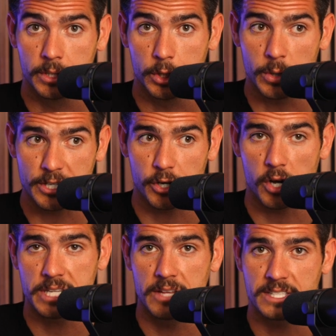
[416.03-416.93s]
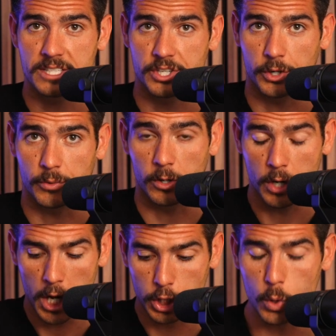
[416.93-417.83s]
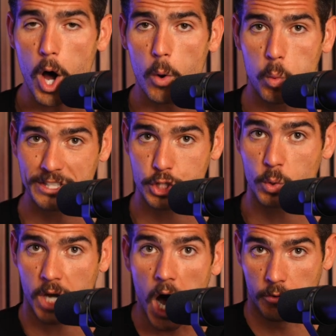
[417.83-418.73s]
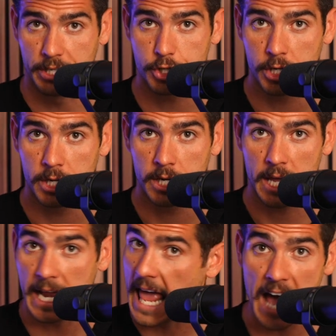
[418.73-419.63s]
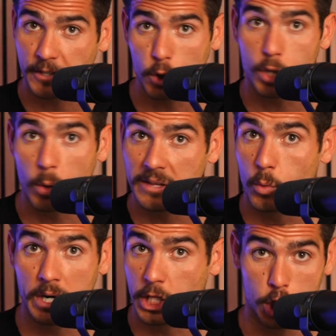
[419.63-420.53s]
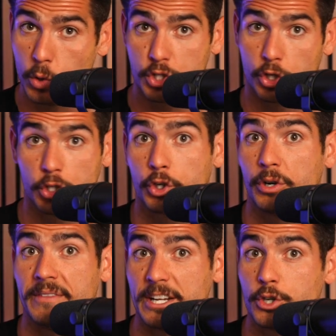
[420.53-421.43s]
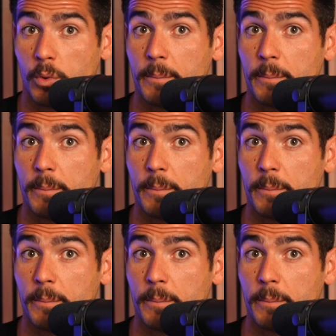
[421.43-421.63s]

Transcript: You guys are all saying this is a career. You all went to college, and half of you don't even want to use your degree that you